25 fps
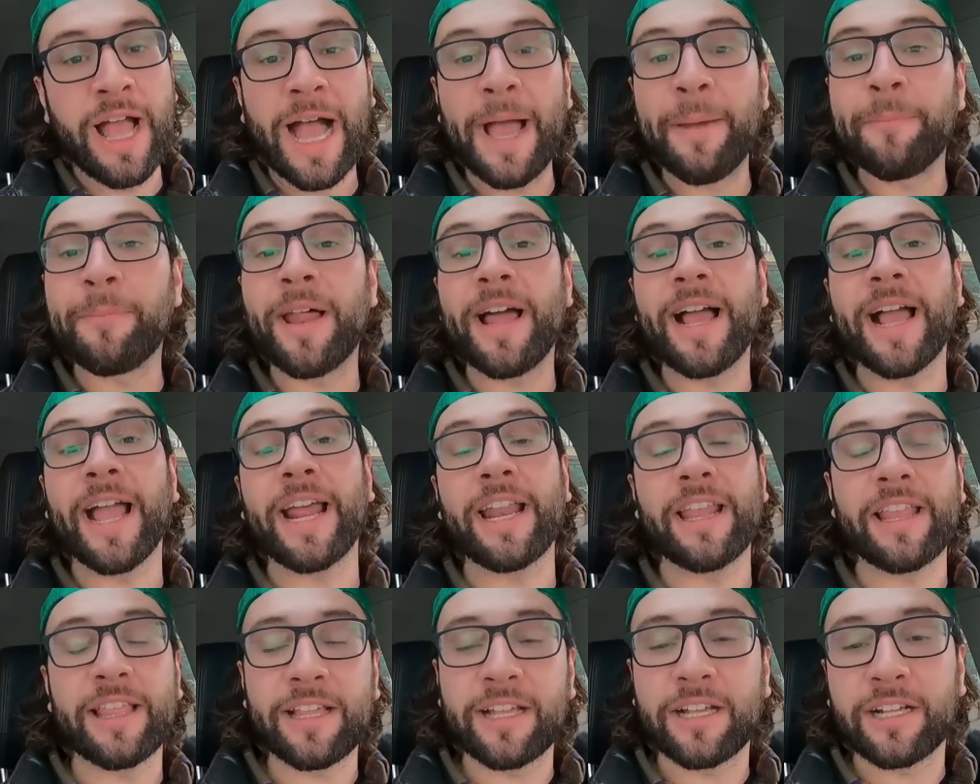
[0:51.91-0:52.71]
I'm not
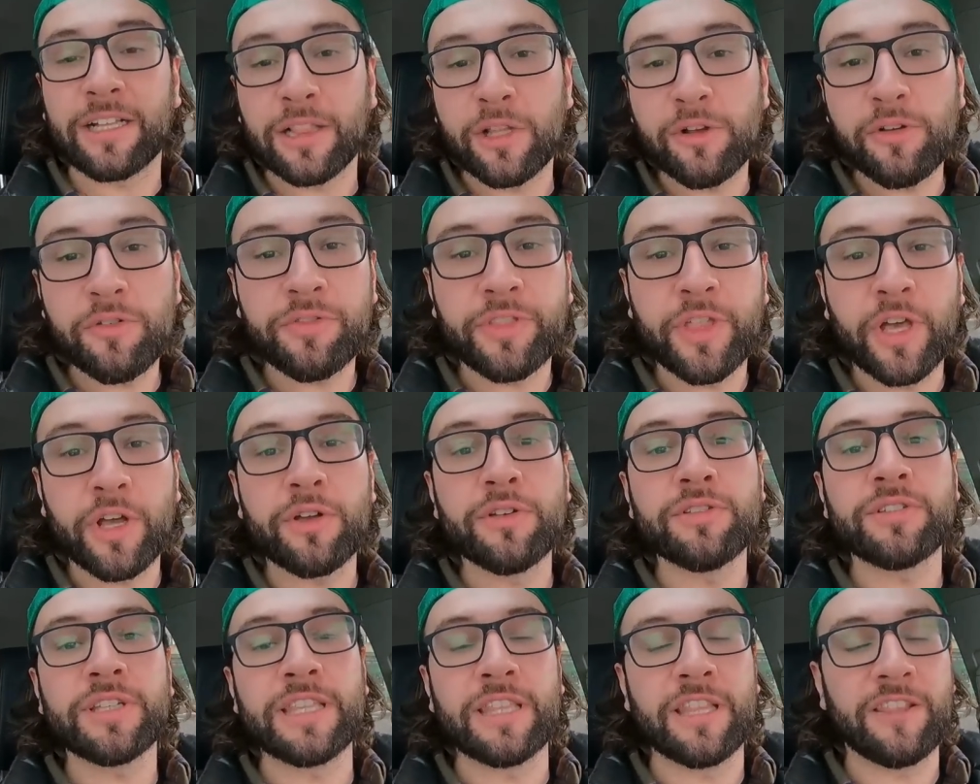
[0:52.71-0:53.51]
going to include
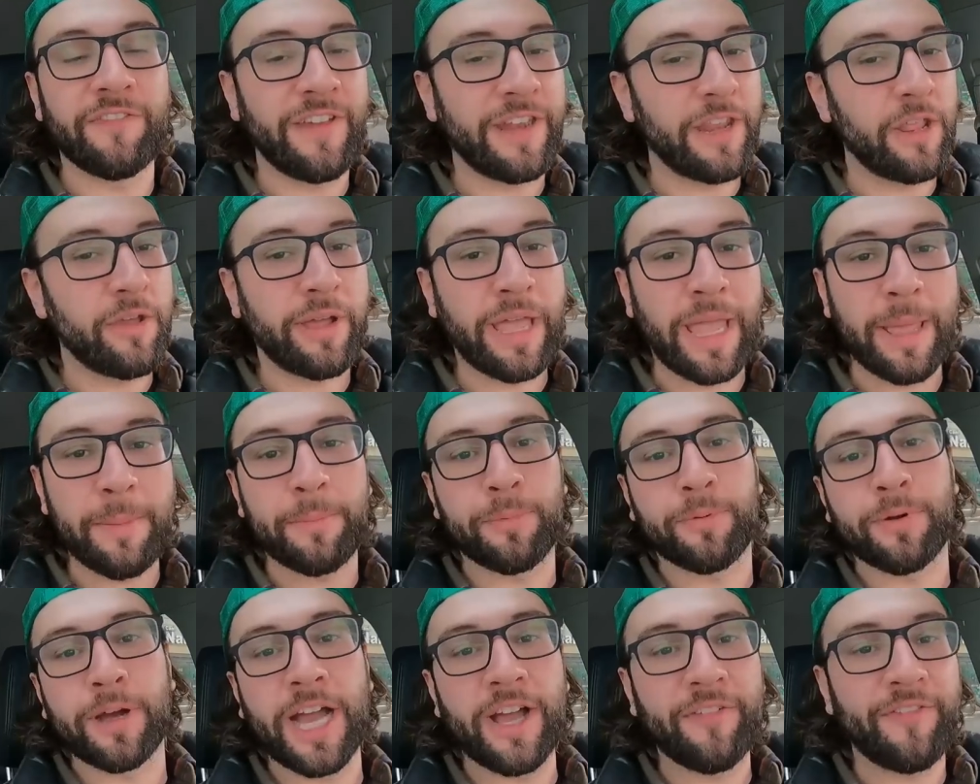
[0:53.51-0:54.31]
those in the video
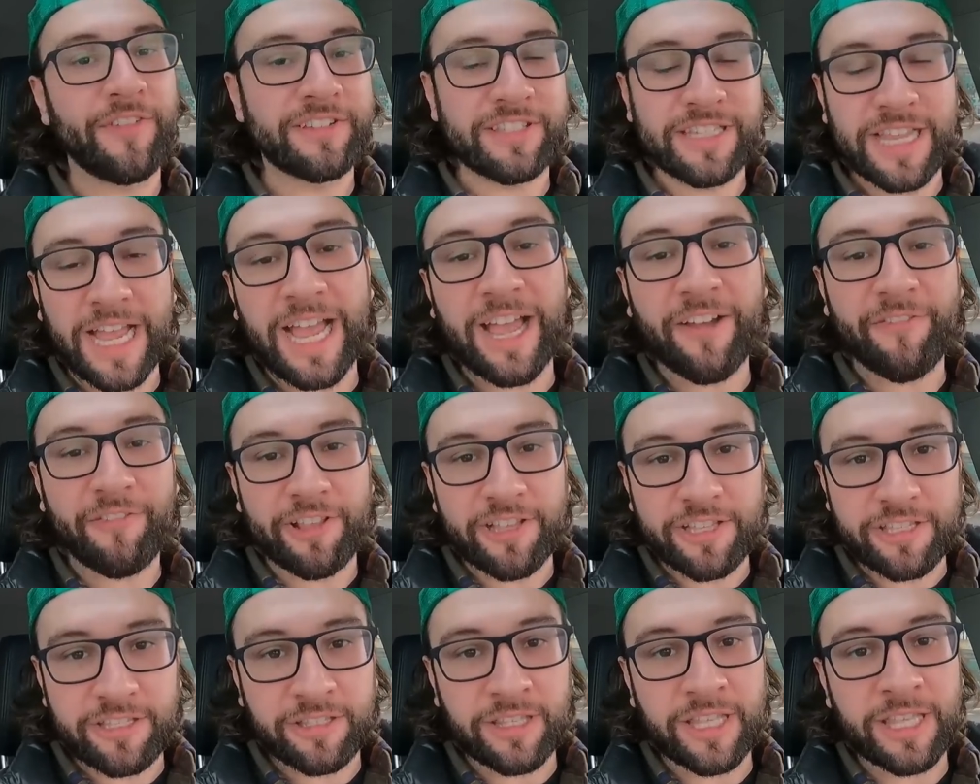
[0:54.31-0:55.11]
game profits,
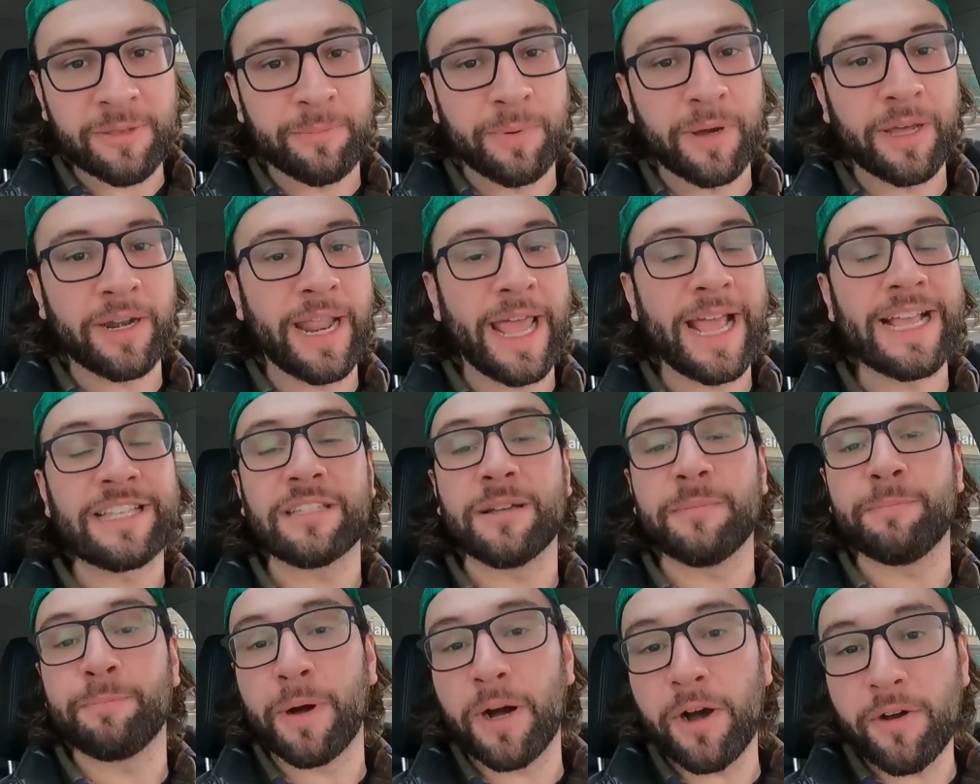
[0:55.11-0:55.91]
obviously, but
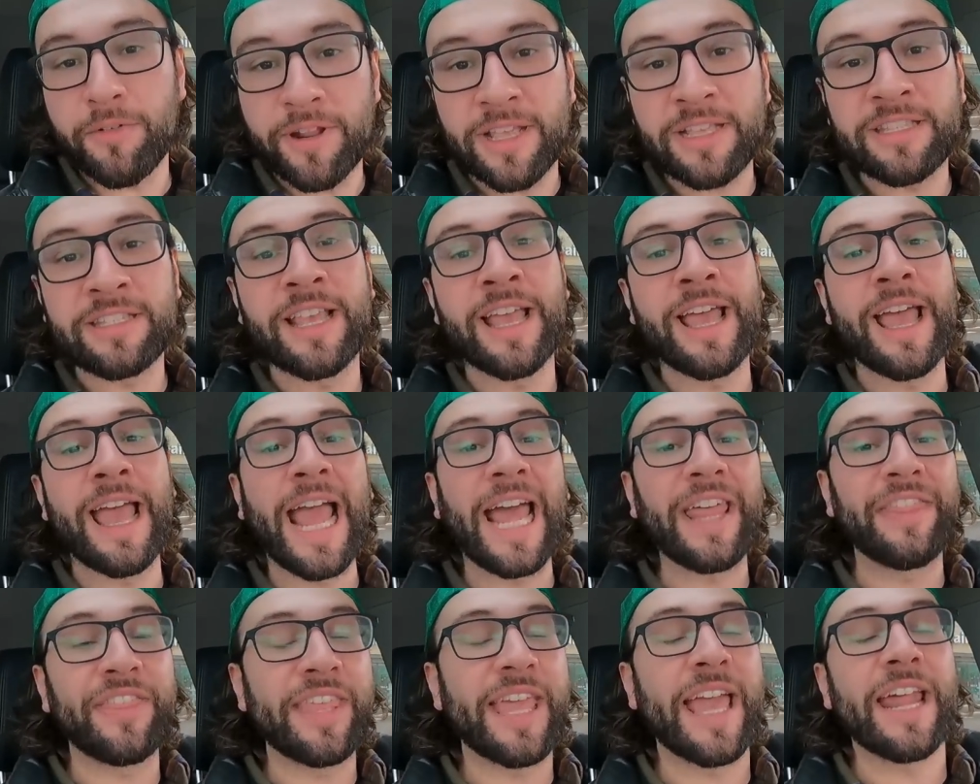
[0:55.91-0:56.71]
as a bonus,
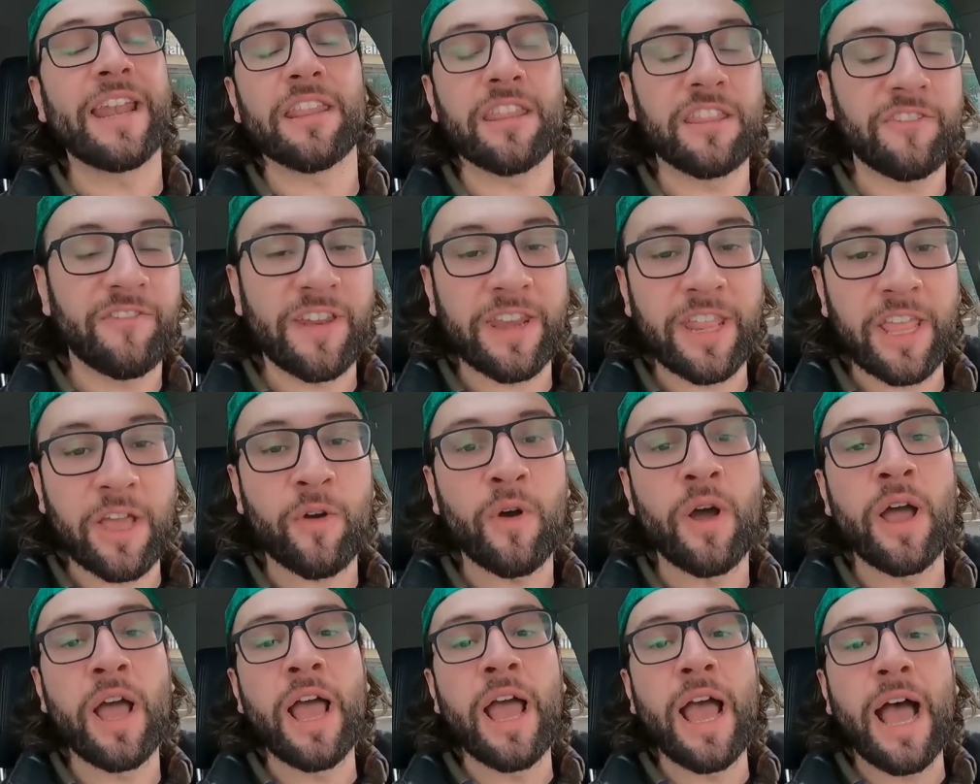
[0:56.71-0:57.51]
at the end of the
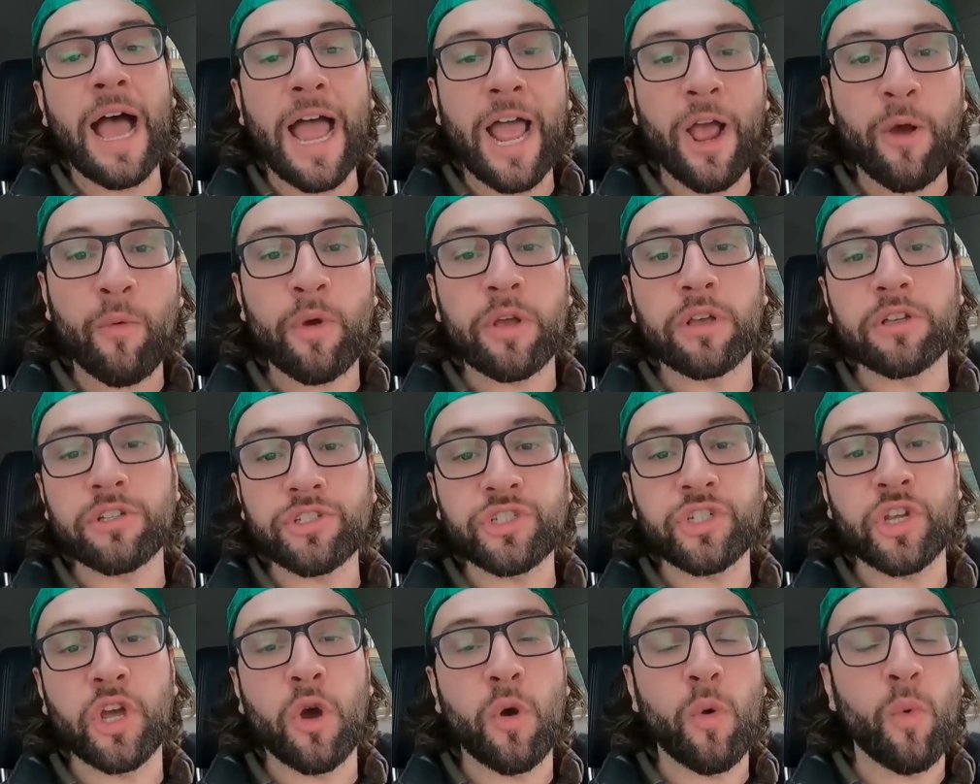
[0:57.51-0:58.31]
video, I will
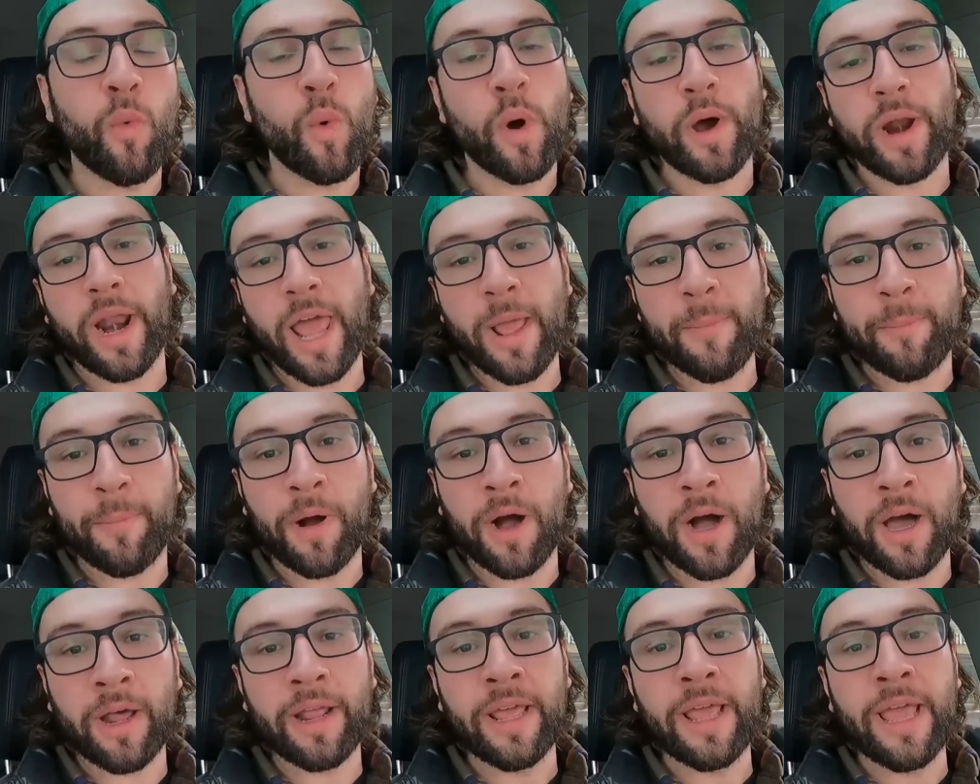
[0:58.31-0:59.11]
show what I
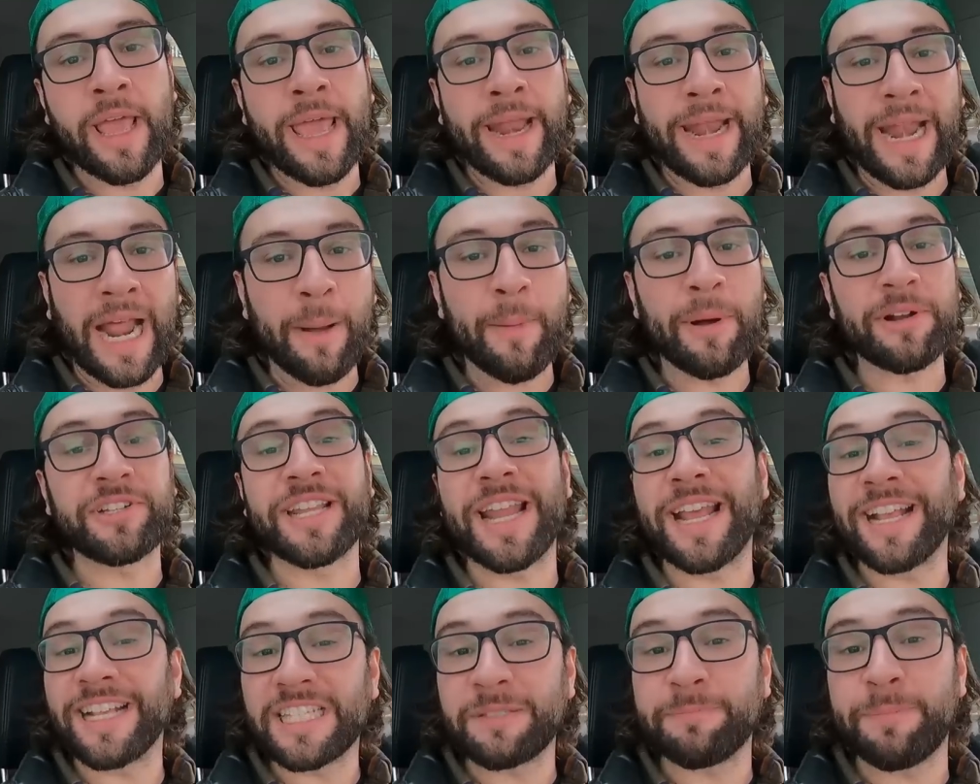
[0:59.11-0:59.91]
bought and how
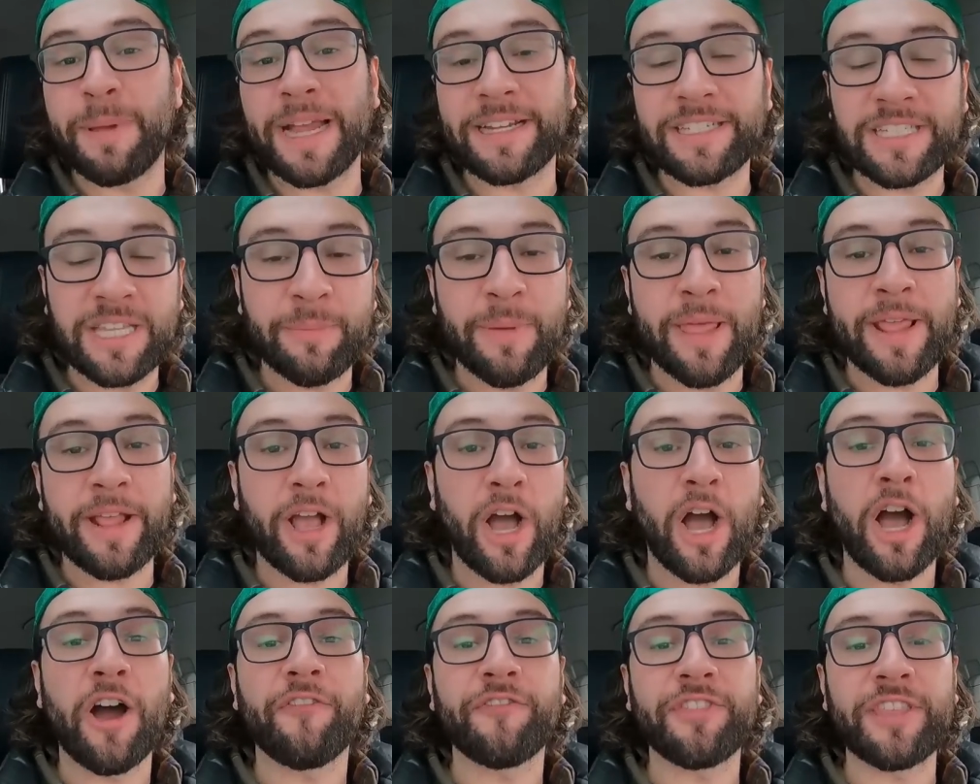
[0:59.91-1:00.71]
much I expect to
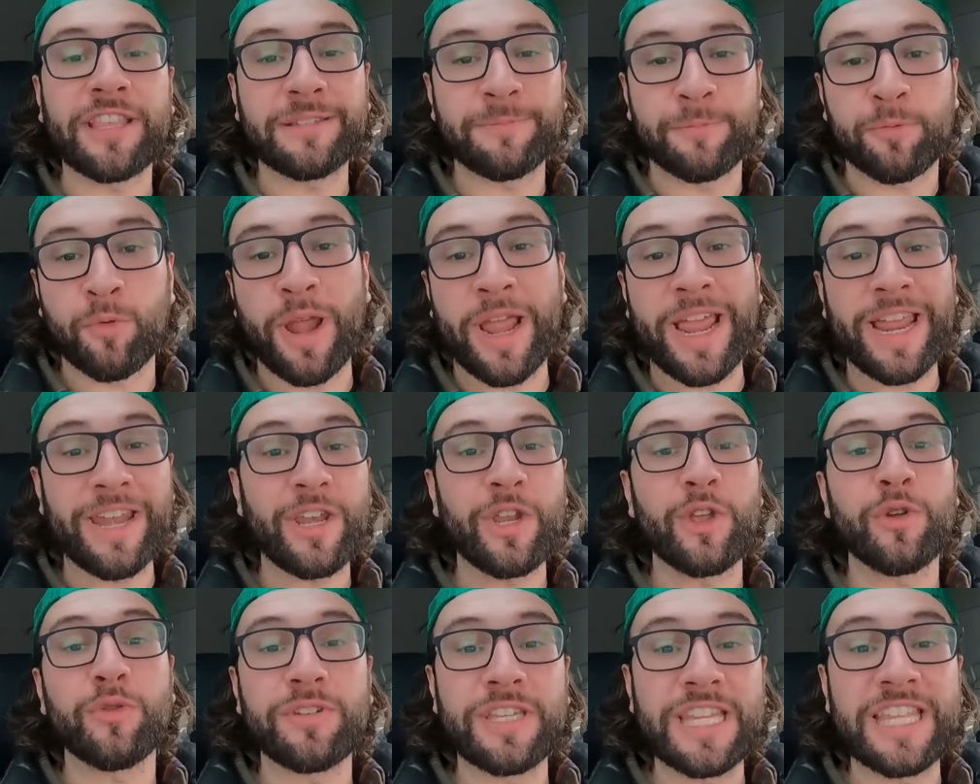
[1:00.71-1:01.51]
make off these
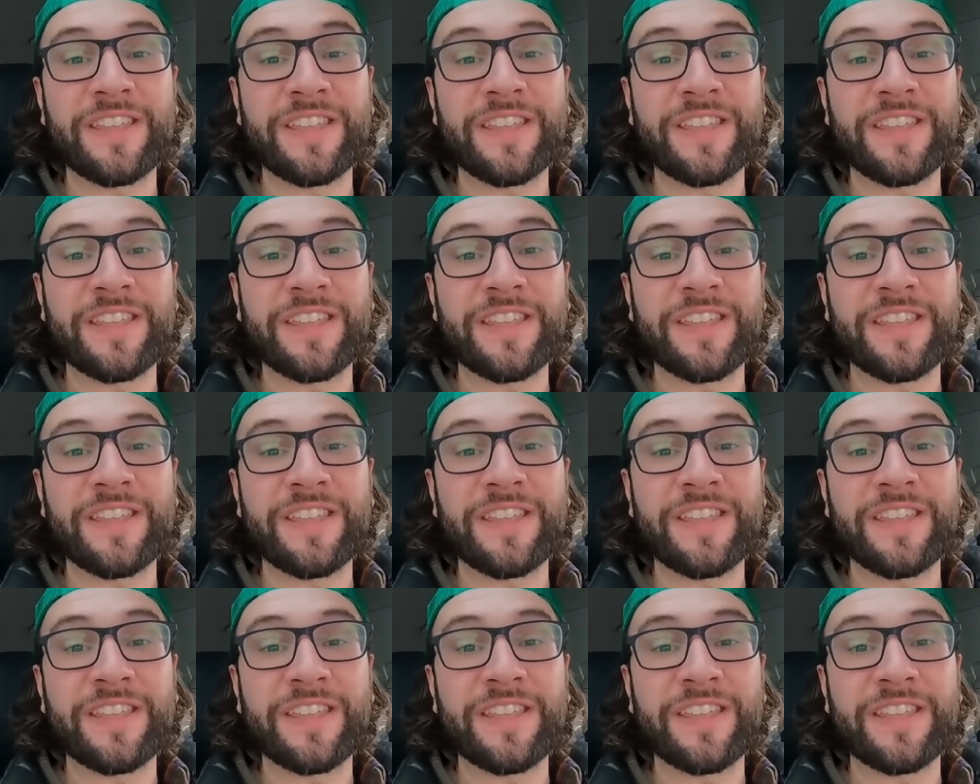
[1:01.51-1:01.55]
brand new